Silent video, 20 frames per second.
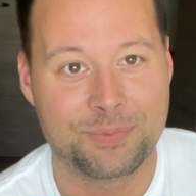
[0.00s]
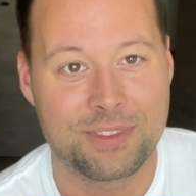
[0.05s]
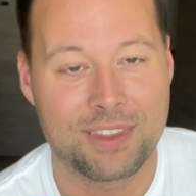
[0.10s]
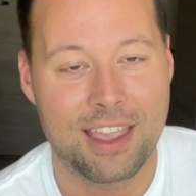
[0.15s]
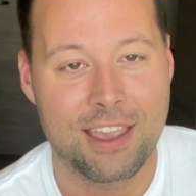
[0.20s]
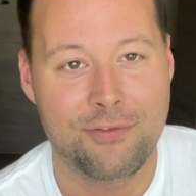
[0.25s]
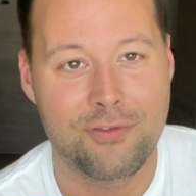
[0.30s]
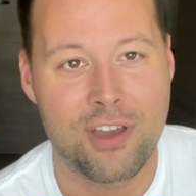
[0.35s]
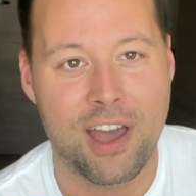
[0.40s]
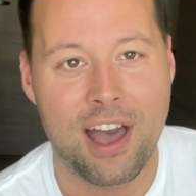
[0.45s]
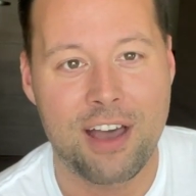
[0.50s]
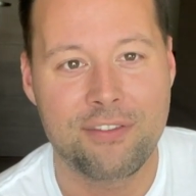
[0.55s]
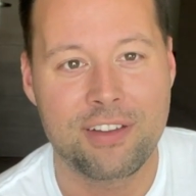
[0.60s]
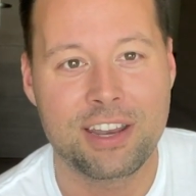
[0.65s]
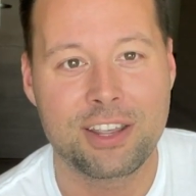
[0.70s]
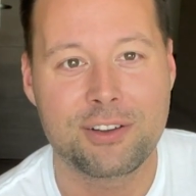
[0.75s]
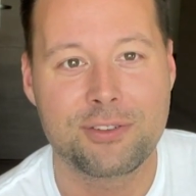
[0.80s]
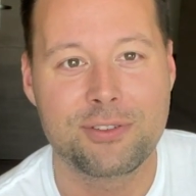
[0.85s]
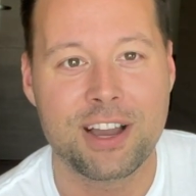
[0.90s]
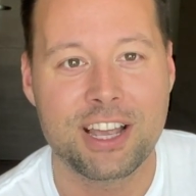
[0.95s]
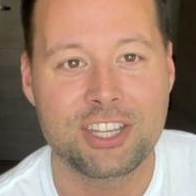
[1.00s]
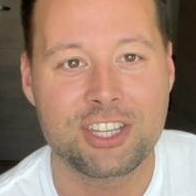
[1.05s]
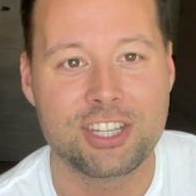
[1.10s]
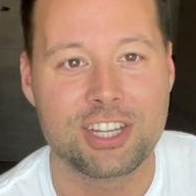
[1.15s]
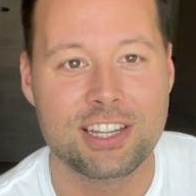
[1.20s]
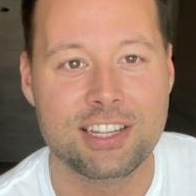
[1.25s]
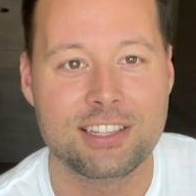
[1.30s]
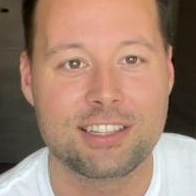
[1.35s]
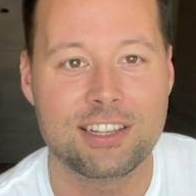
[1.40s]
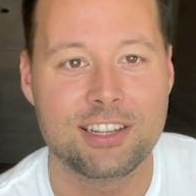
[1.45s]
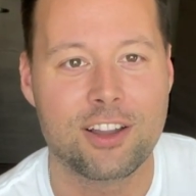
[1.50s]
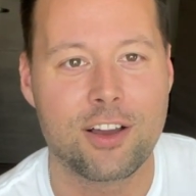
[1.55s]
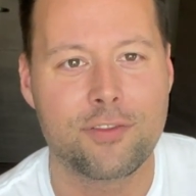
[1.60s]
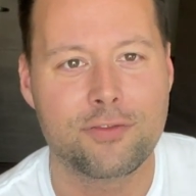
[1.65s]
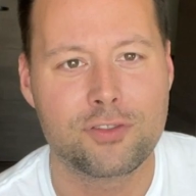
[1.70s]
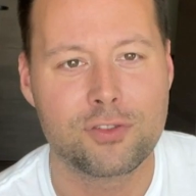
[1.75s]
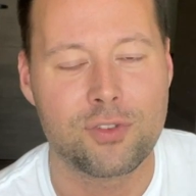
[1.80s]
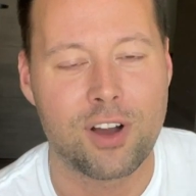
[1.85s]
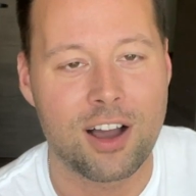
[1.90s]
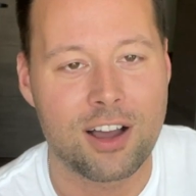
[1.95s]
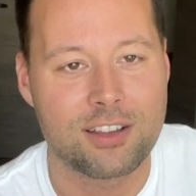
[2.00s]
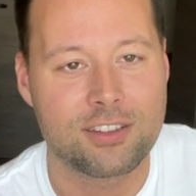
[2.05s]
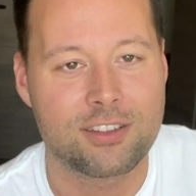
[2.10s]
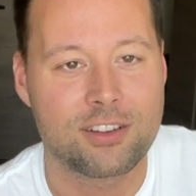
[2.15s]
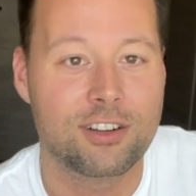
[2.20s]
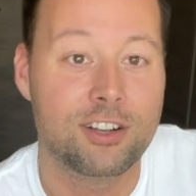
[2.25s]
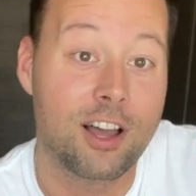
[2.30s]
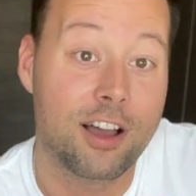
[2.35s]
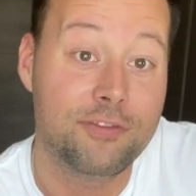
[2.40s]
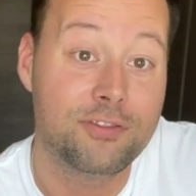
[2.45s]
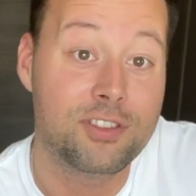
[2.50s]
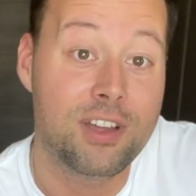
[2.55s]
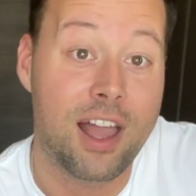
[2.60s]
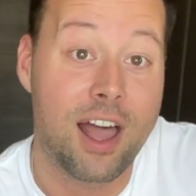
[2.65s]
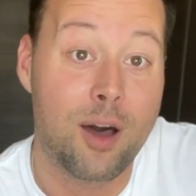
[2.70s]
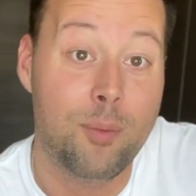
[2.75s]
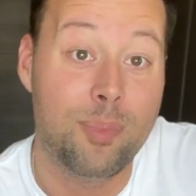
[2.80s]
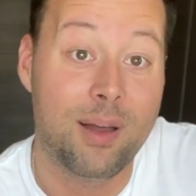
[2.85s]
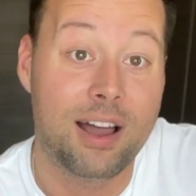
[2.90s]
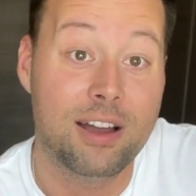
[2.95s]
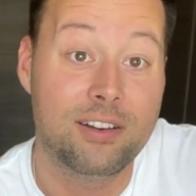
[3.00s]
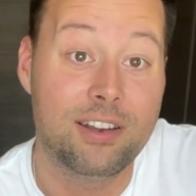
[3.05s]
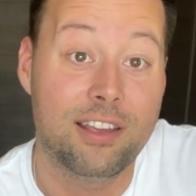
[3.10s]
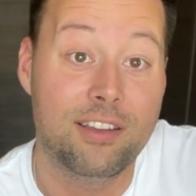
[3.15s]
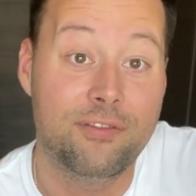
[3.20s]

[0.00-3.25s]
If you have any questions, love to answer, love to help out.